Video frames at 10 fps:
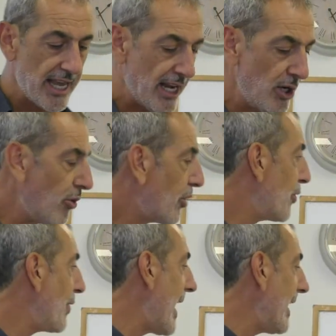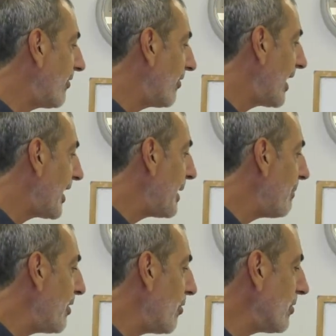and you'll create an
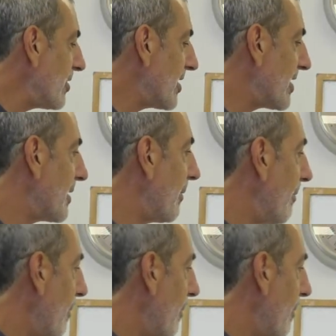immune system